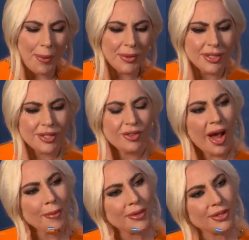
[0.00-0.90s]
would
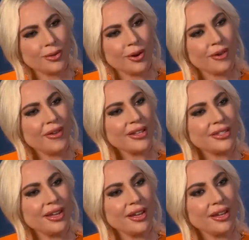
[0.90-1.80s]
describe it sort of as
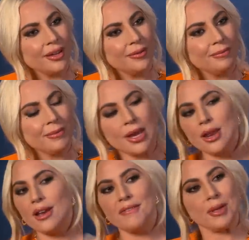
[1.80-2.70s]
a
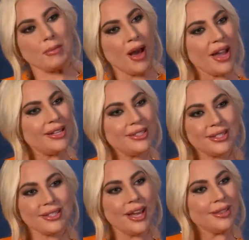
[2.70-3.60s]
meeting of the
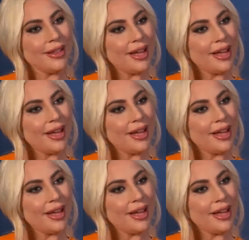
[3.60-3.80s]
minds, and mm-hmm.